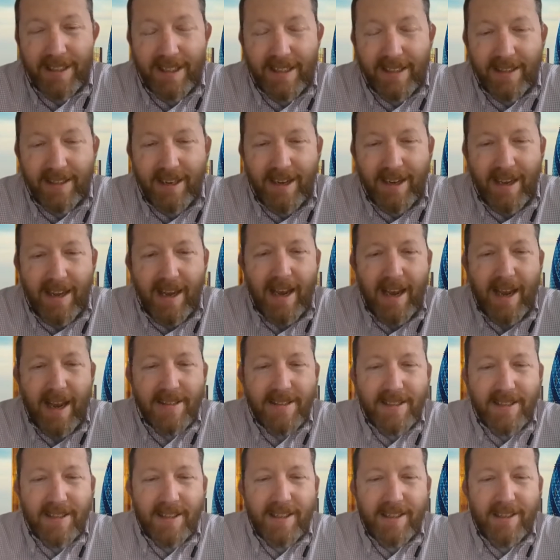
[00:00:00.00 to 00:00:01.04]
And as
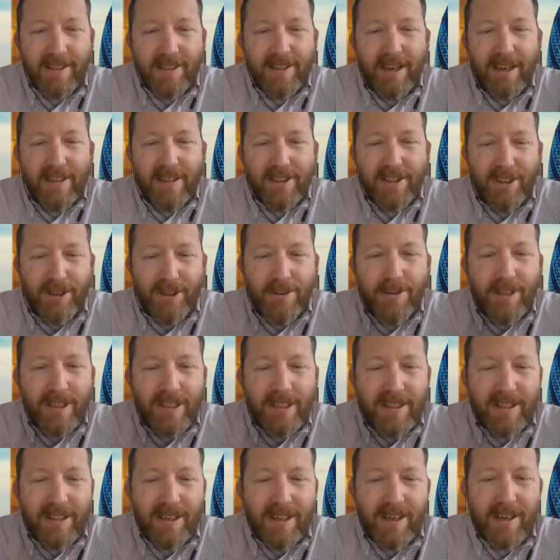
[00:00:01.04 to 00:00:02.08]
the U.S.
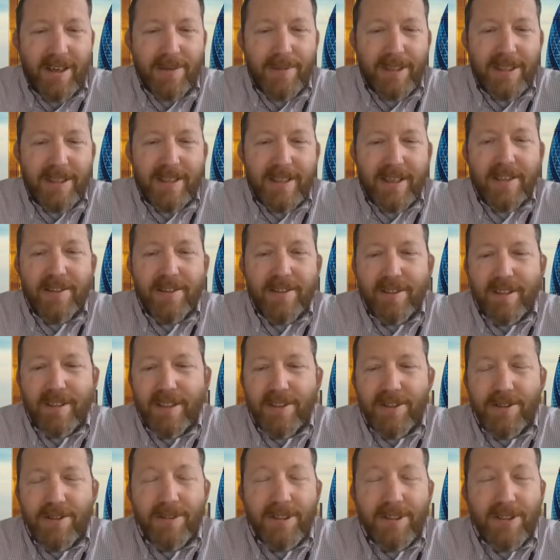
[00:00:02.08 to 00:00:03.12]
economy has entered
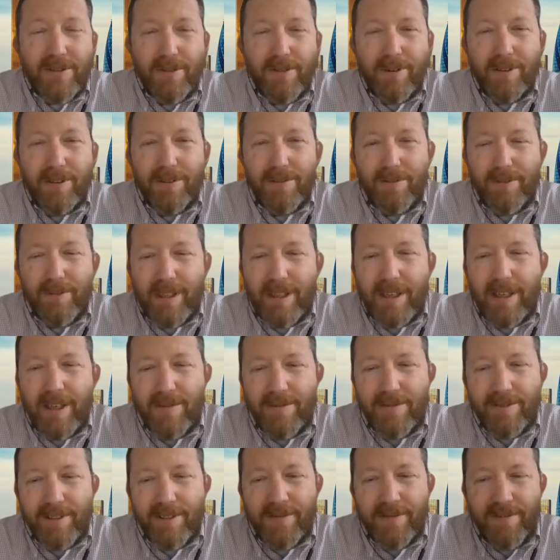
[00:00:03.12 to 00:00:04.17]
into a strong
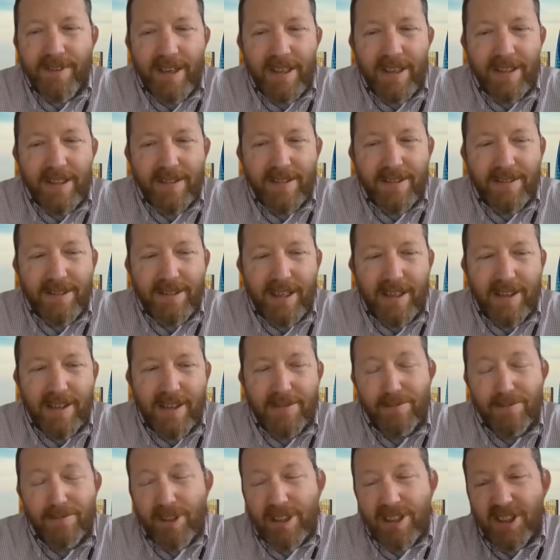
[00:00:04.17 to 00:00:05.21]
recovery phase,
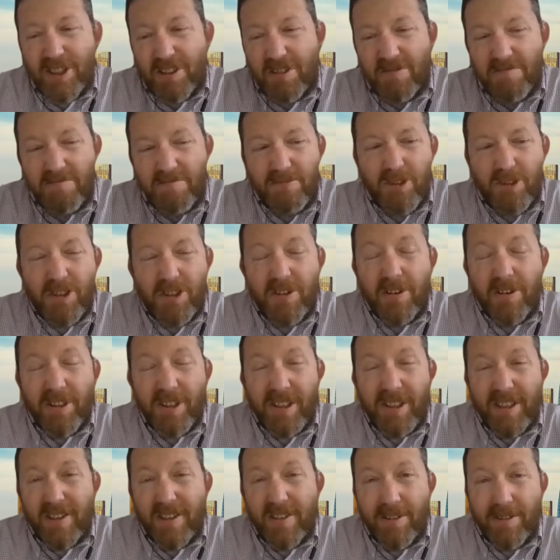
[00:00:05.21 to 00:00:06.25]
which started
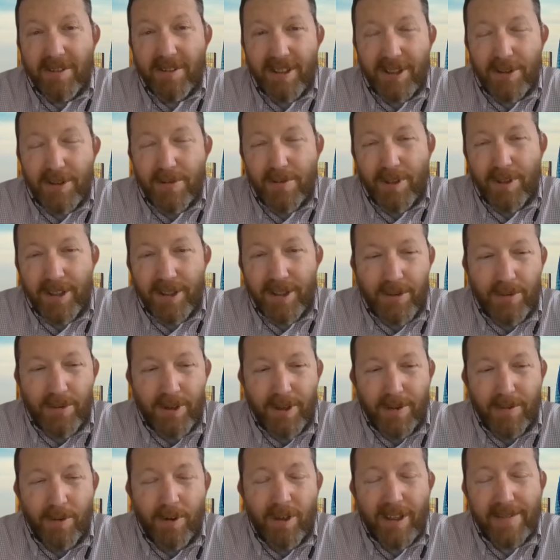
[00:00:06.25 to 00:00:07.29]
in early
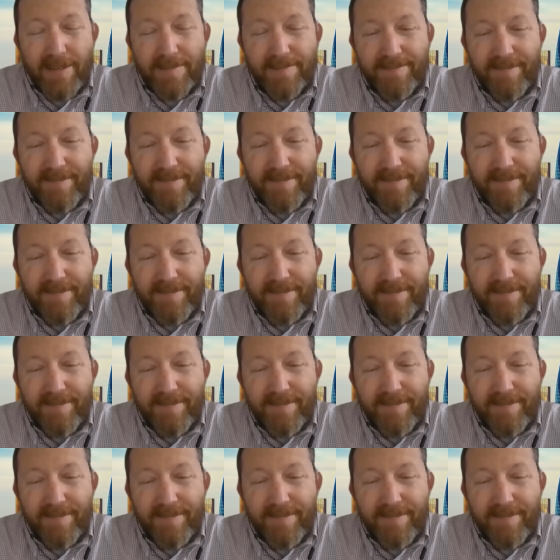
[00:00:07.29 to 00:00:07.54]
2021.